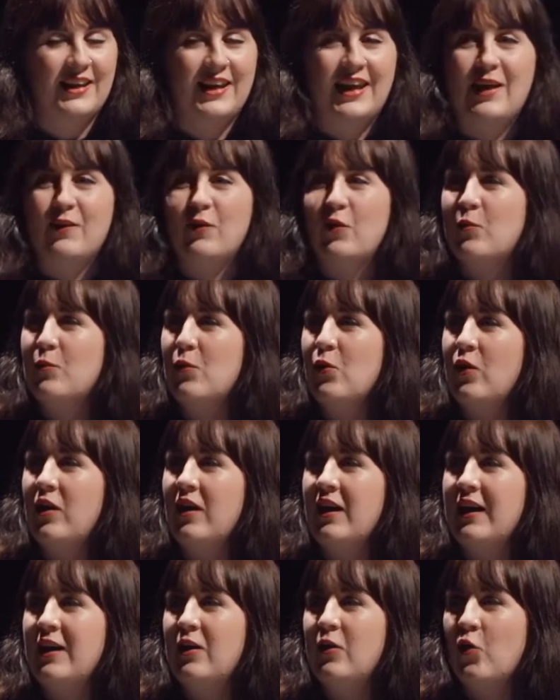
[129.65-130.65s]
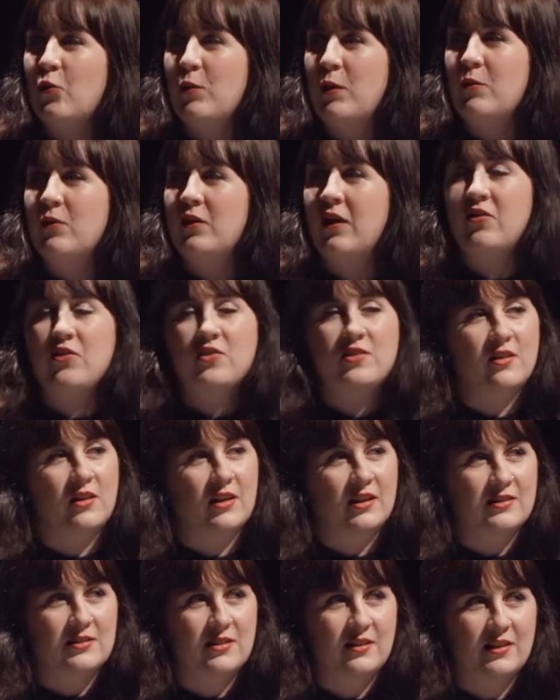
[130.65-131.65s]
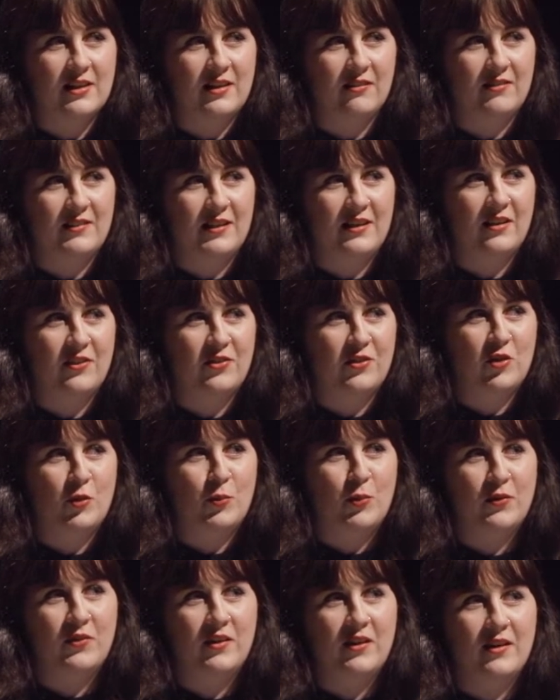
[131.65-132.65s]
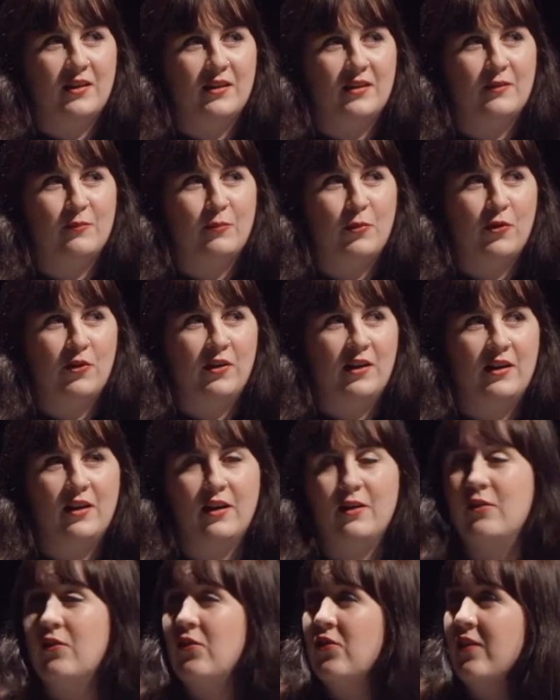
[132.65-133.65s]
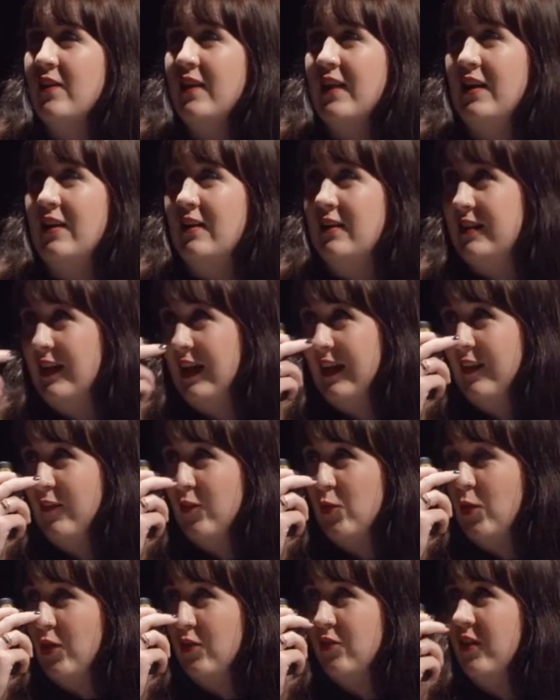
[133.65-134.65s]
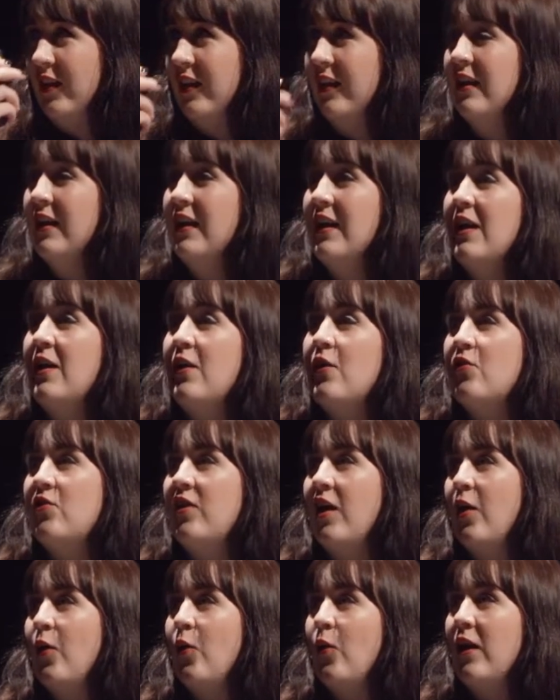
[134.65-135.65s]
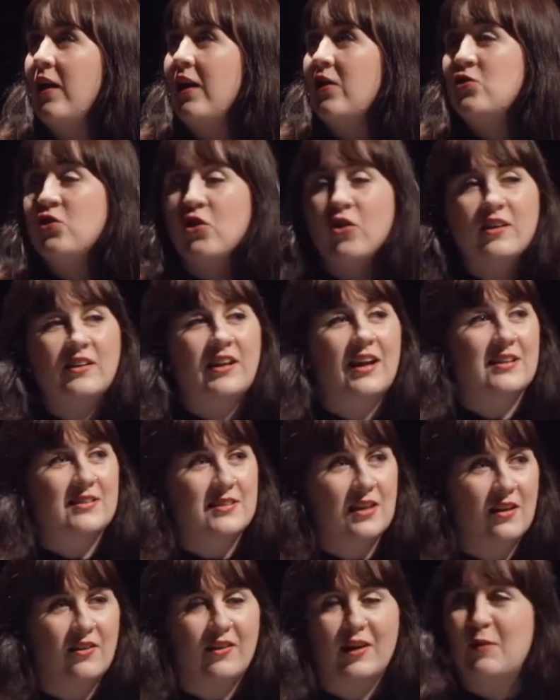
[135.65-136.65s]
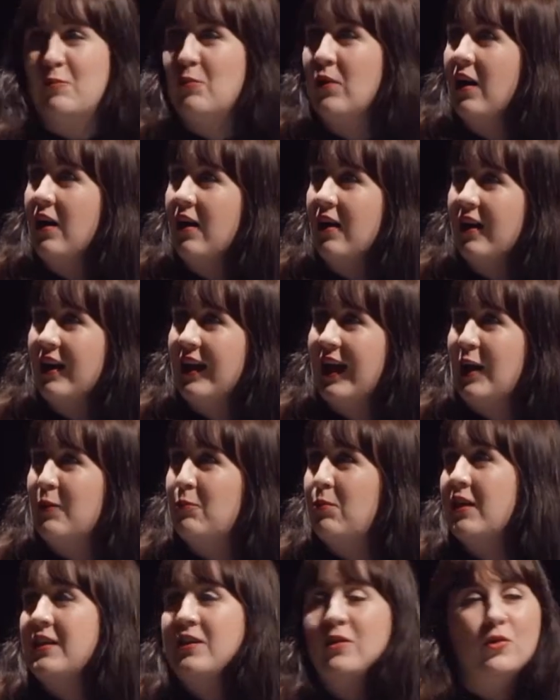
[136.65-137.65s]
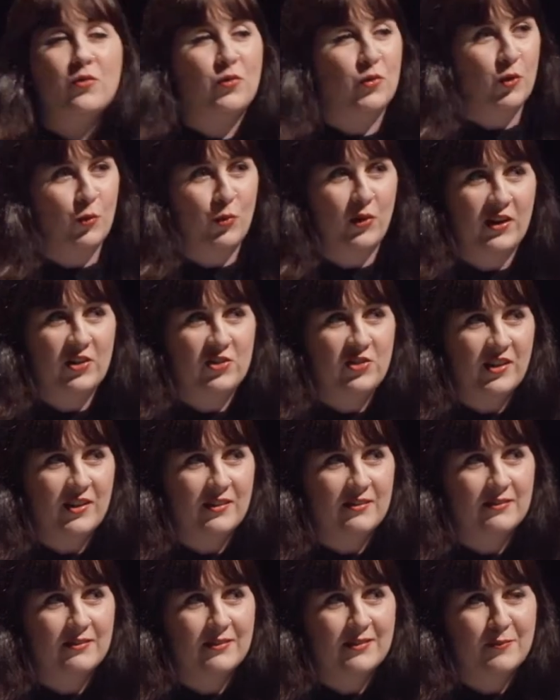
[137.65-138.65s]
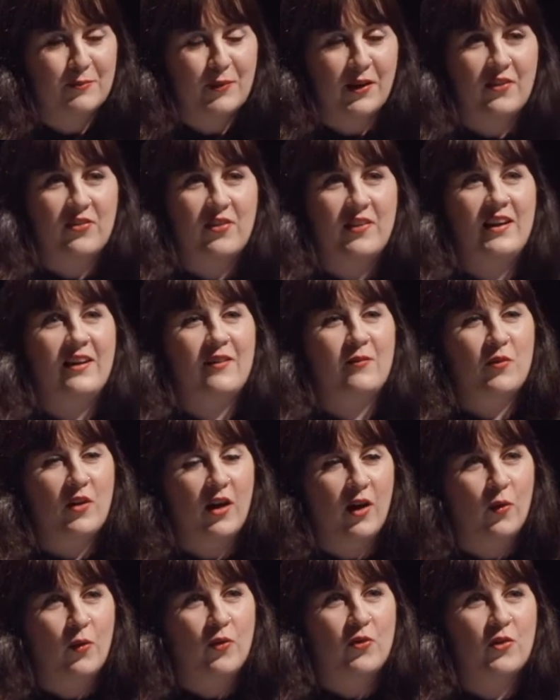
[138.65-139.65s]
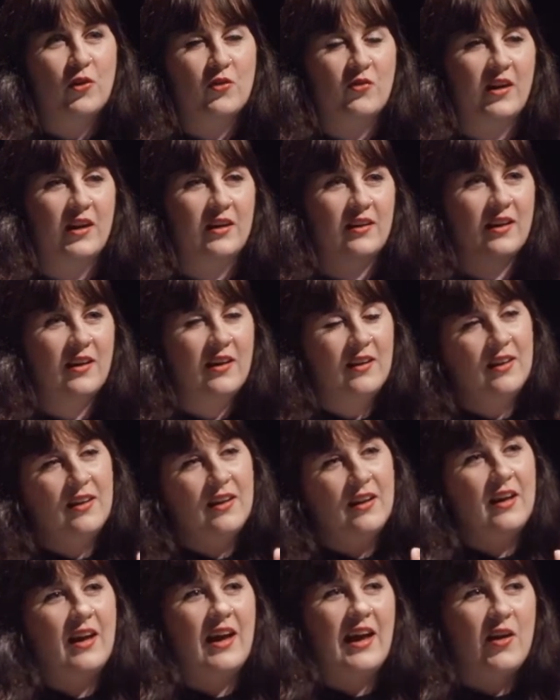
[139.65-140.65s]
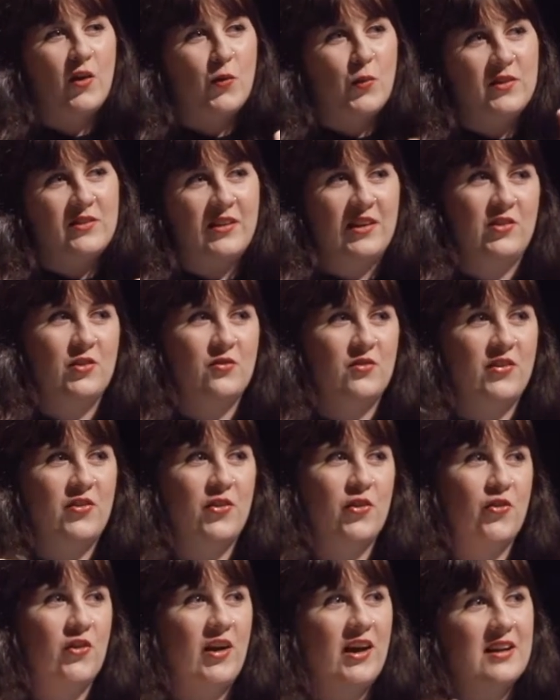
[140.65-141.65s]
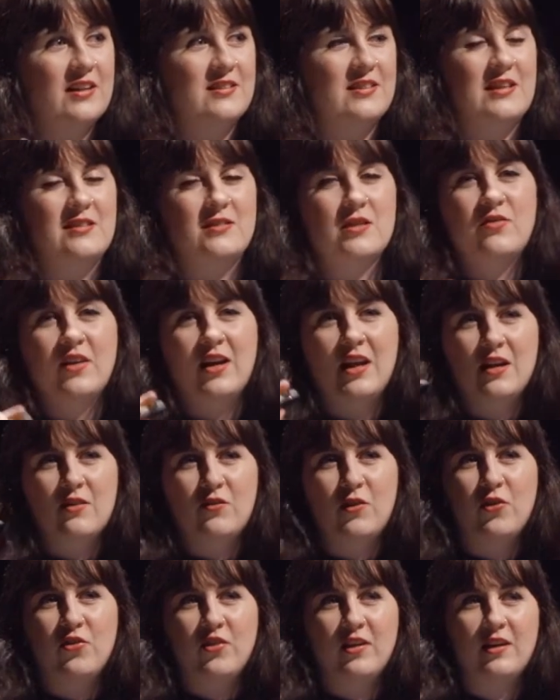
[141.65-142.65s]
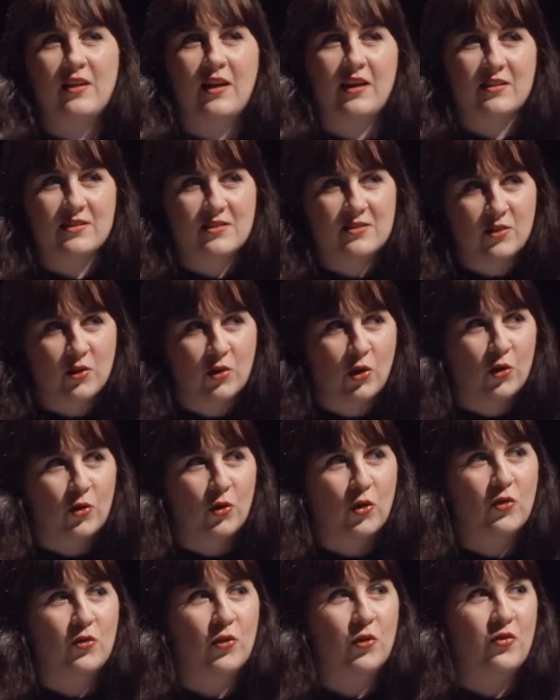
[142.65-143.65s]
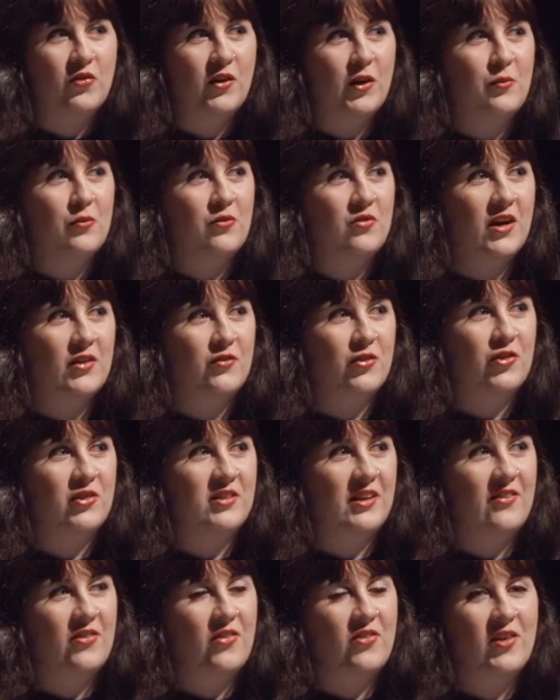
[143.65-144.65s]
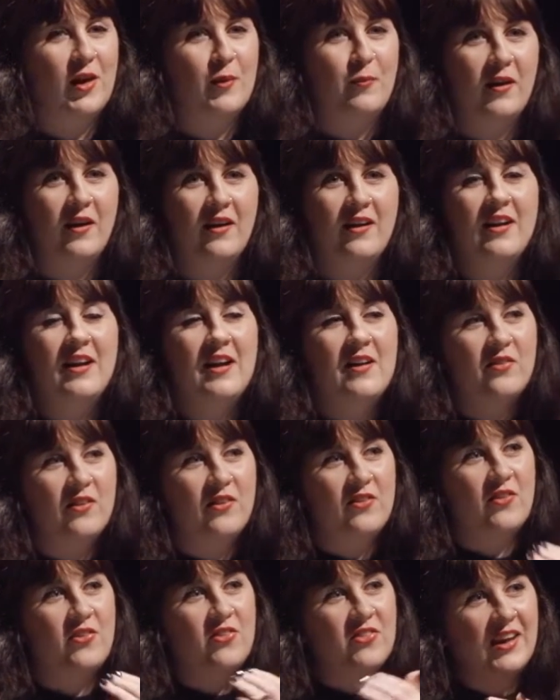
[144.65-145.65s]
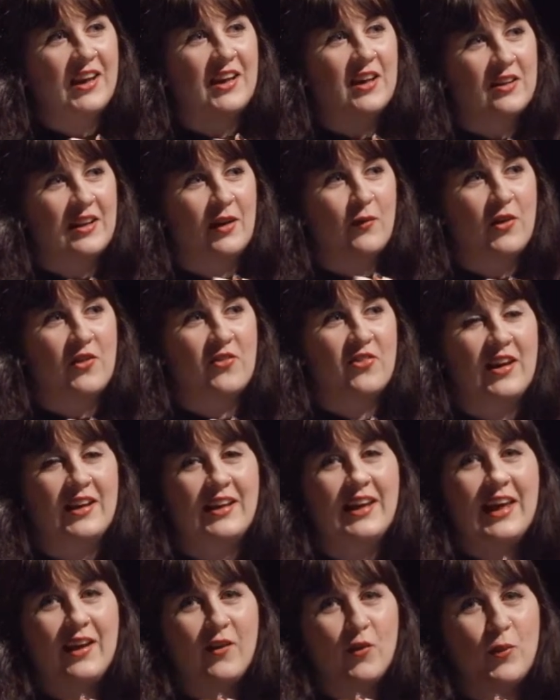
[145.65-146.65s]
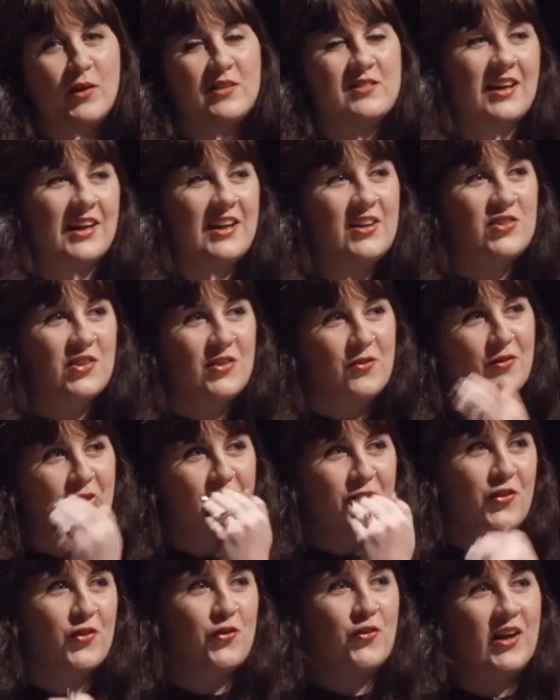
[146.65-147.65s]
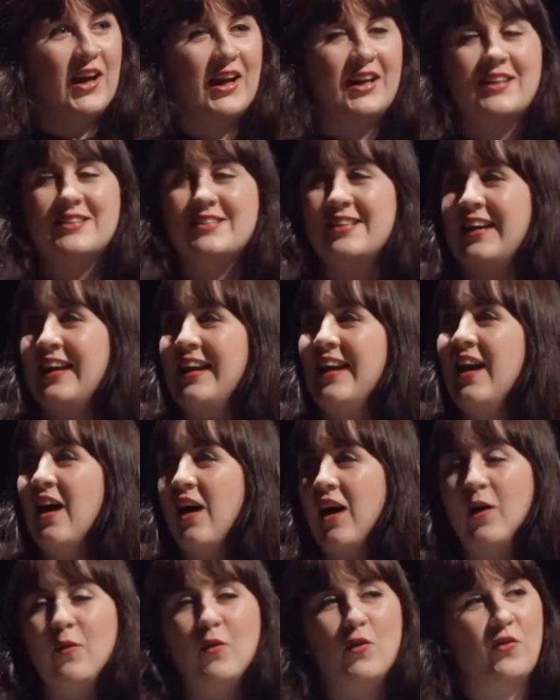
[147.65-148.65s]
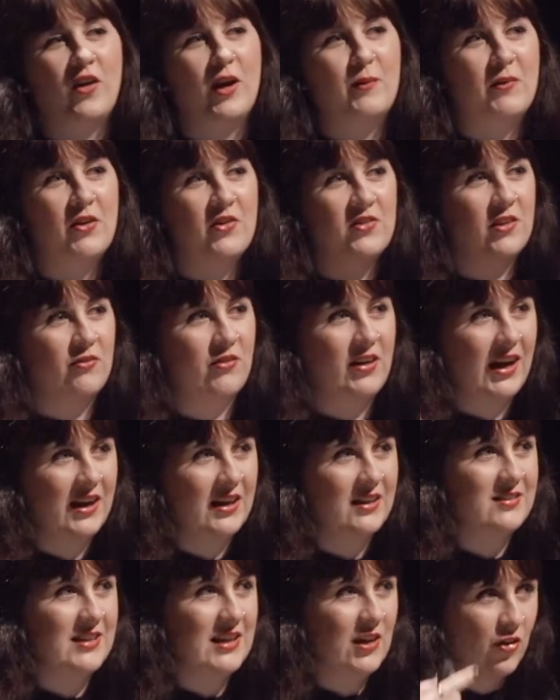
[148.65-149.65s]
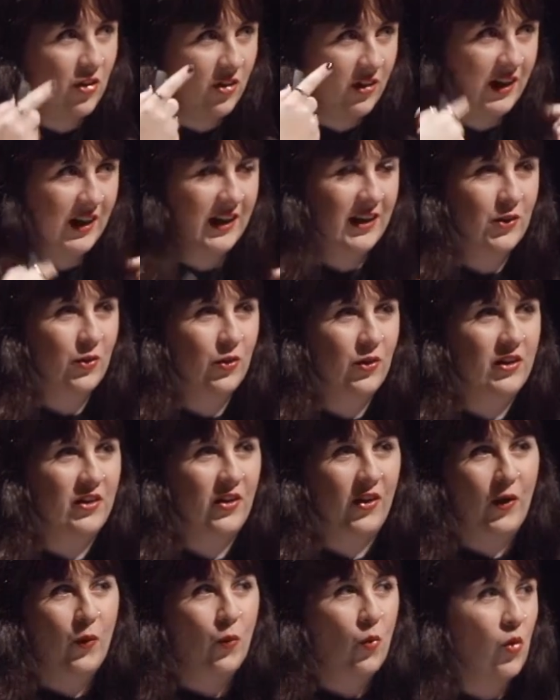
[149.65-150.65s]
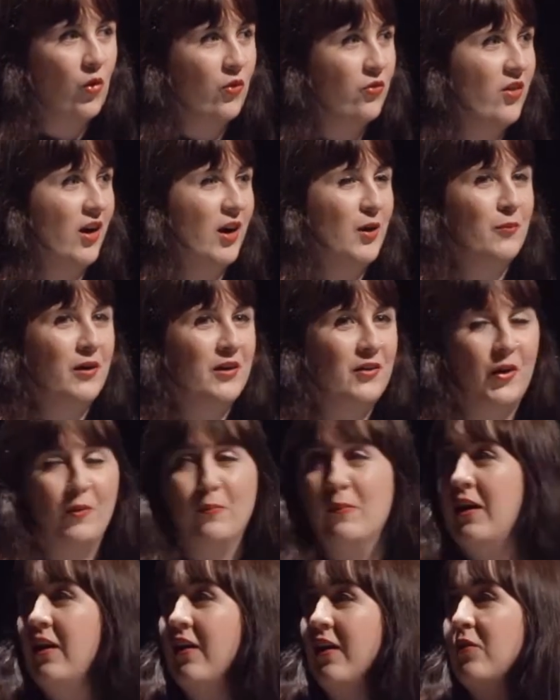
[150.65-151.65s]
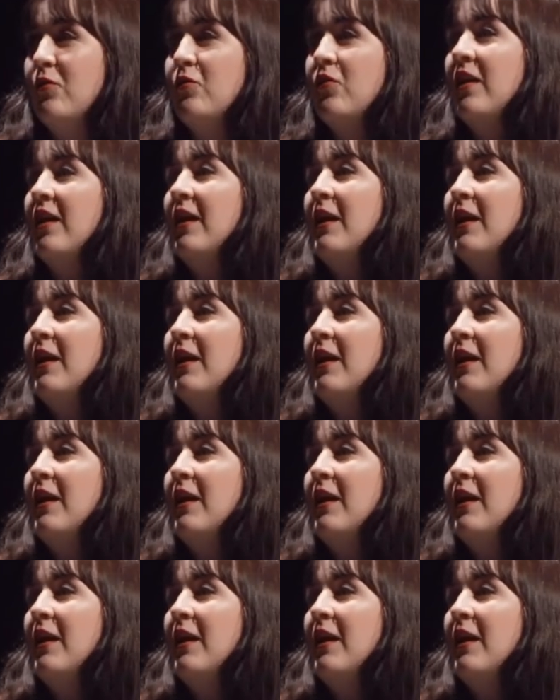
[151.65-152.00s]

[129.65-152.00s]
It was more like lots of people going to Tiger and then asking to borrow your notes at the end of the day. That was quite fun. So during that time, I had bloody awful depression because I think the whole sort of like expectation versus reality. So if any of you have seen that god-awful film 500 Days of Summer, there's a scene in it where it's like expectation versus reality. I was very much the reality, crying in a corner going, what the fuck am I doing with my life?